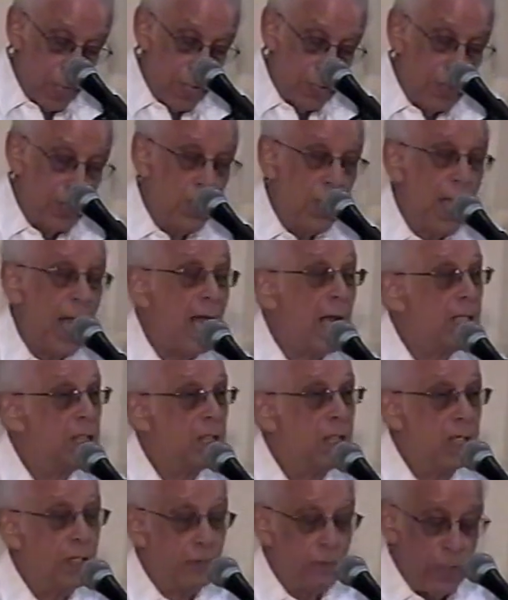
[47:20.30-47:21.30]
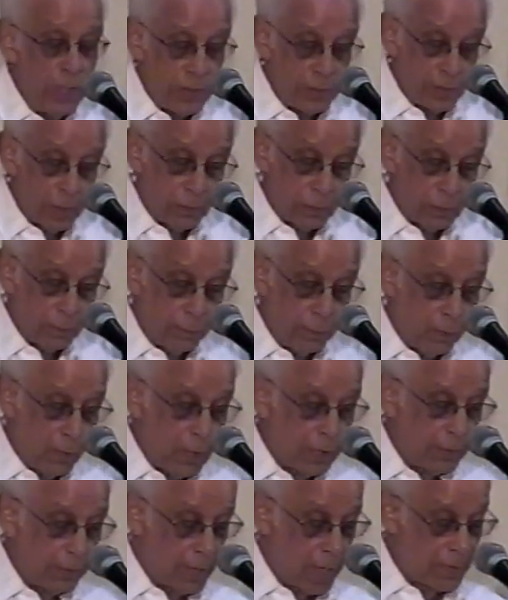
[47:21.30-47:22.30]
as a recent
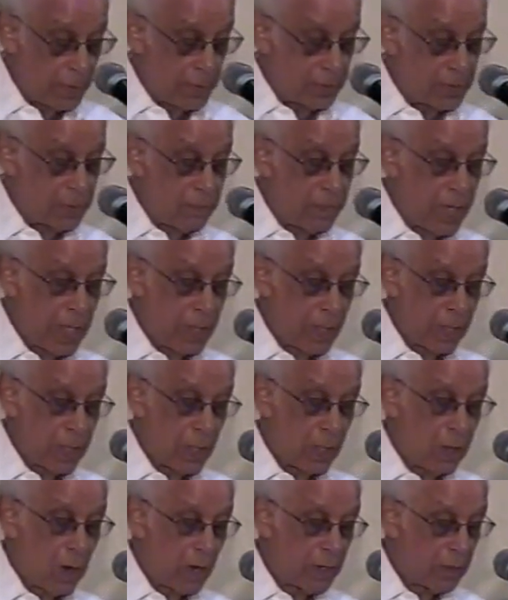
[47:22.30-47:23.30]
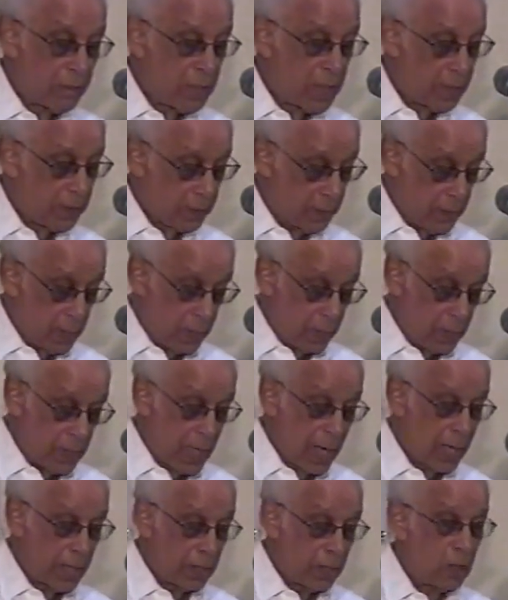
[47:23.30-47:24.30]
report on the Jamaican economy
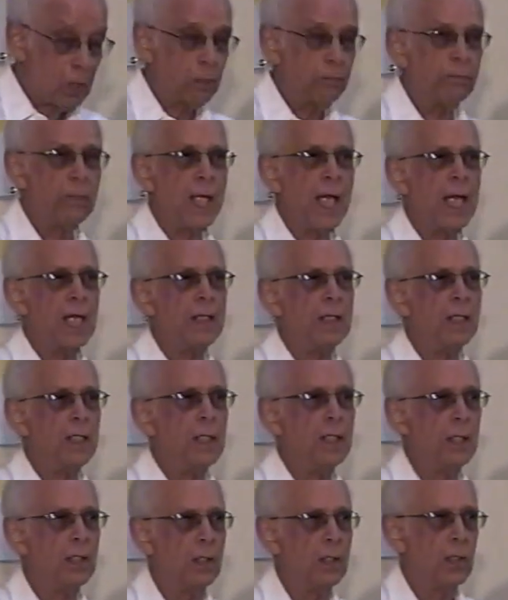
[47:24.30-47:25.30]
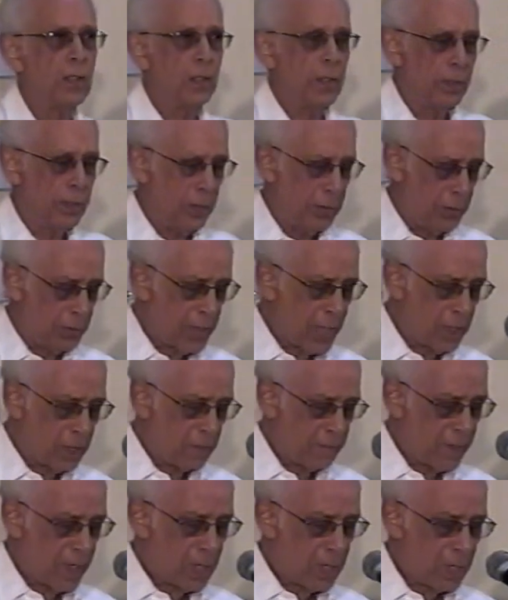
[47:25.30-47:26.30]
carried out by the
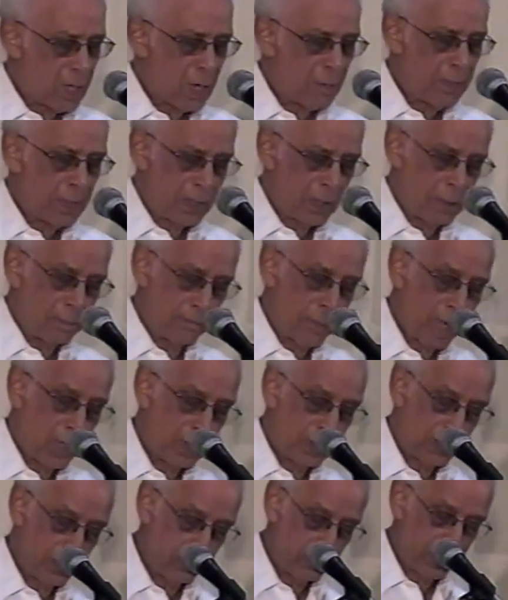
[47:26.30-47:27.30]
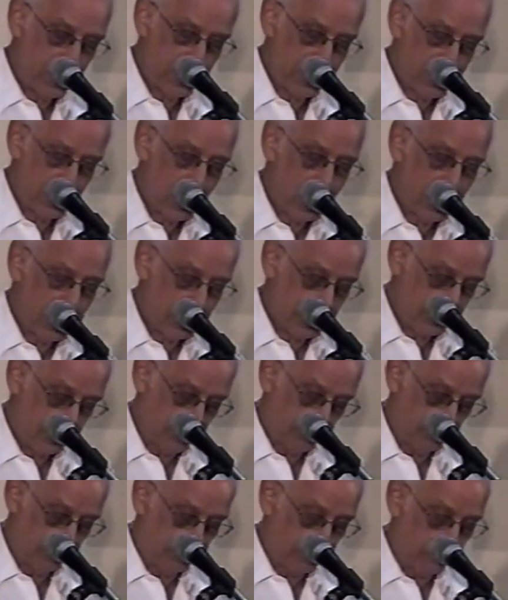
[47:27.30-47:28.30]
Center for Economic and Policy Research
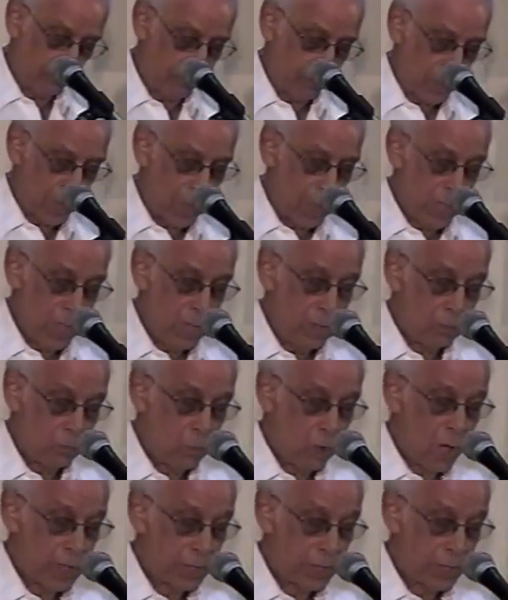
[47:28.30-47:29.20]
in